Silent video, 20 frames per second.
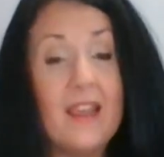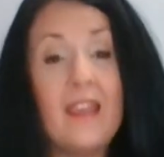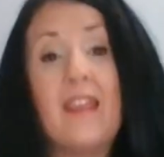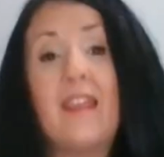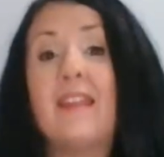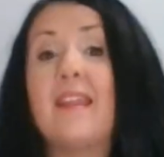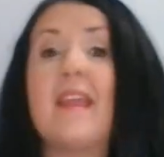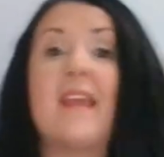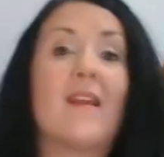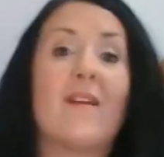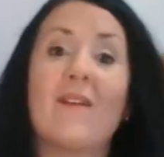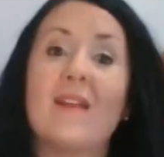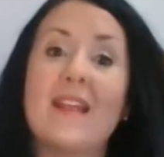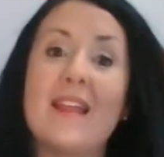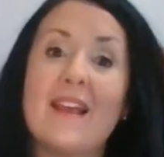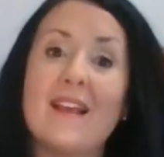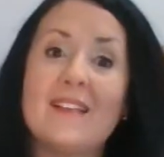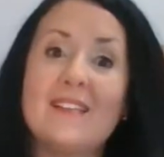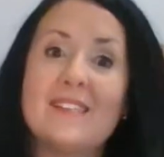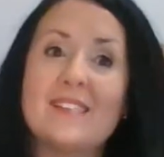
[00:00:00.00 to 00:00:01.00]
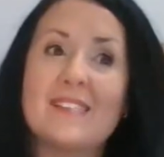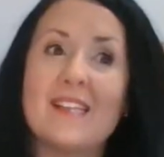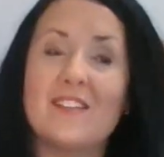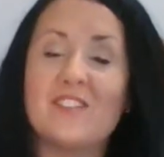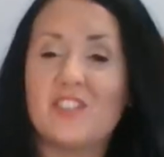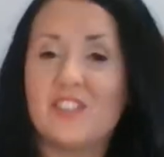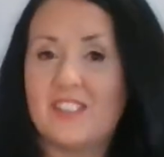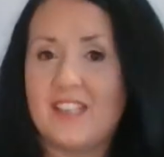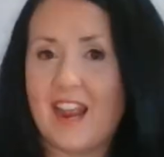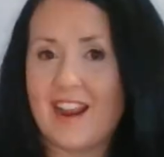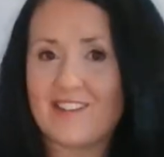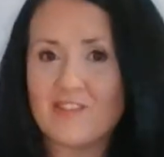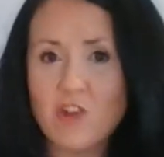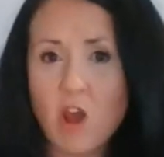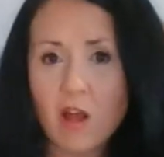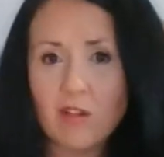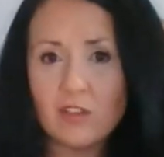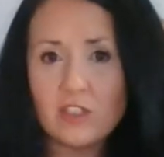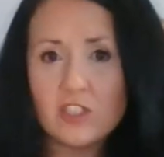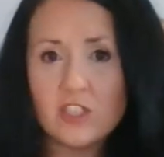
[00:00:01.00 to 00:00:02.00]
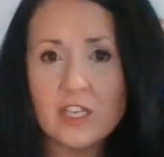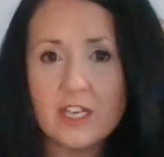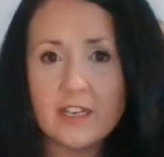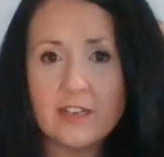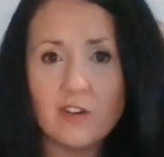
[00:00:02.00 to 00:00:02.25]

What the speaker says: in areas such as technology,